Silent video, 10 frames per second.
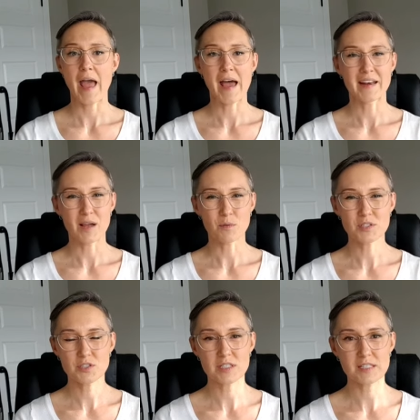and it
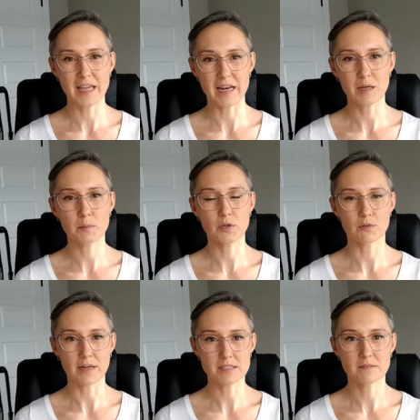was just getting
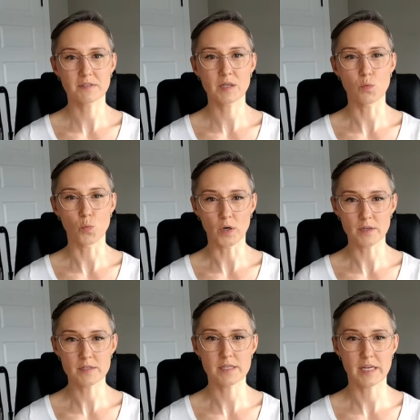progressively
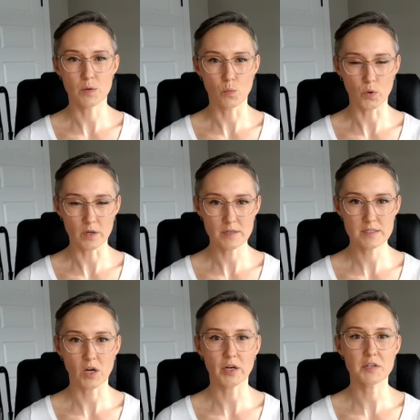worse and
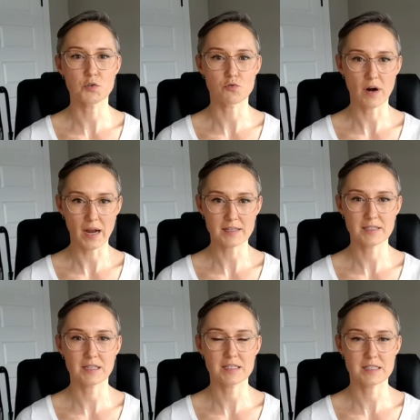worse on a
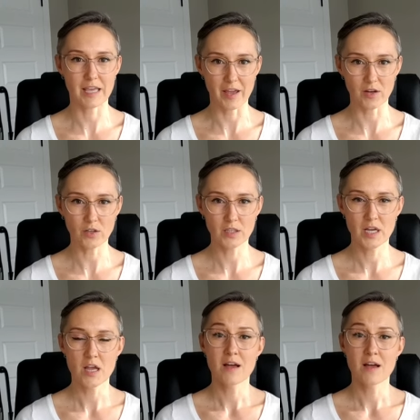drastic scale